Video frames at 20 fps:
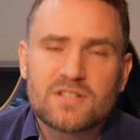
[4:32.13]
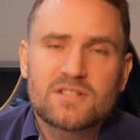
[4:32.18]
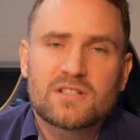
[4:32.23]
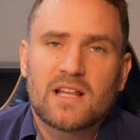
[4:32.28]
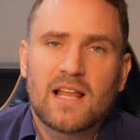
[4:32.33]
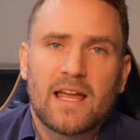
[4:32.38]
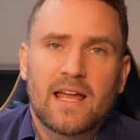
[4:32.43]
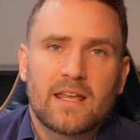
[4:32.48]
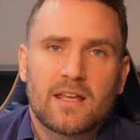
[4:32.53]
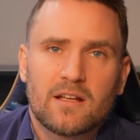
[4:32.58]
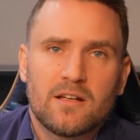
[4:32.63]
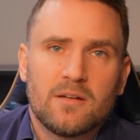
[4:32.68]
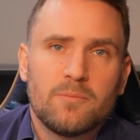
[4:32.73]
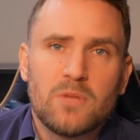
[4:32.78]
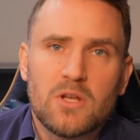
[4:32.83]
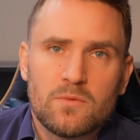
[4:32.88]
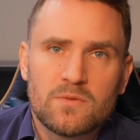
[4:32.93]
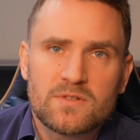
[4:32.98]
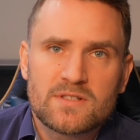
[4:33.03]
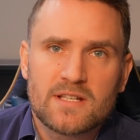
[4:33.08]
like an
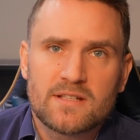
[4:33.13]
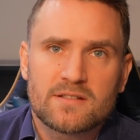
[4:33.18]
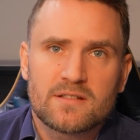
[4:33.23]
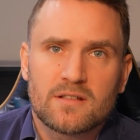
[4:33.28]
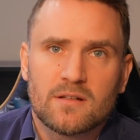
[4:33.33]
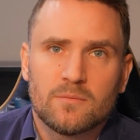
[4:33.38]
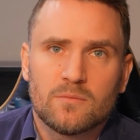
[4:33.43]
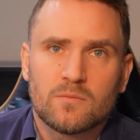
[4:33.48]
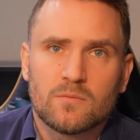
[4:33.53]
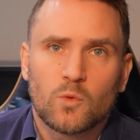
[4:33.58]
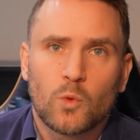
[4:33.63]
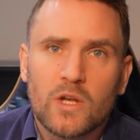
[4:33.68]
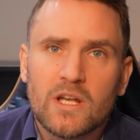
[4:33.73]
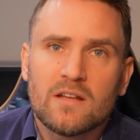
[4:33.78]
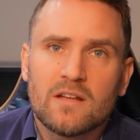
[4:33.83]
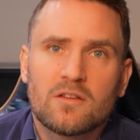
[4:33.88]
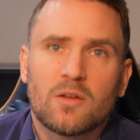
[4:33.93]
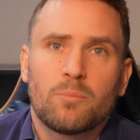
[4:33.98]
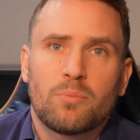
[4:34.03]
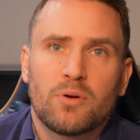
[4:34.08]
immune system, we
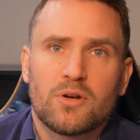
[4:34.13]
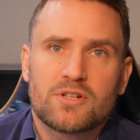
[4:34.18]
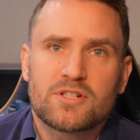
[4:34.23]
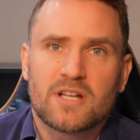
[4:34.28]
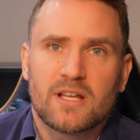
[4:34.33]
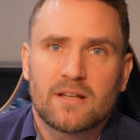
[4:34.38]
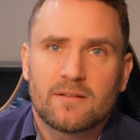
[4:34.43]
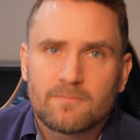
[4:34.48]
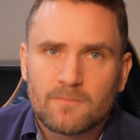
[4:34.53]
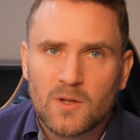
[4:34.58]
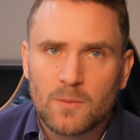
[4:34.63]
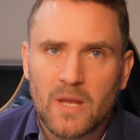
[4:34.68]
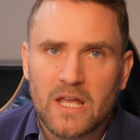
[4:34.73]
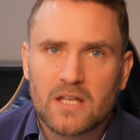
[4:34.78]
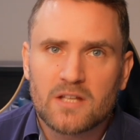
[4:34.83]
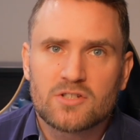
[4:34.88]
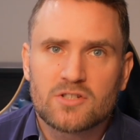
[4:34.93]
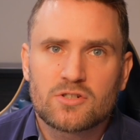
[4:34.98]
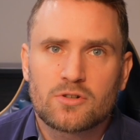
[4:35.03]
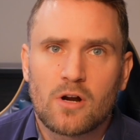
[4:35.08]
need to push it to
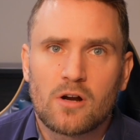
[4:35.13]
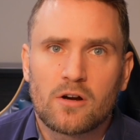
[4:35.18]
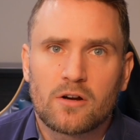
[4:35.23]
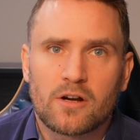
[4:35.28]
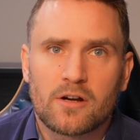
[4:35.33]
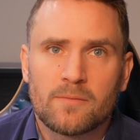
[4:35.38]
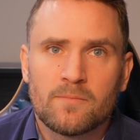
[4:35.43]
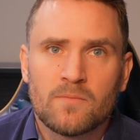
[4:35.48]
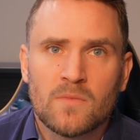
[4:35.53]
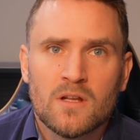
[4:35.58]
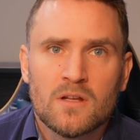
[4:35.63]
make it stronger.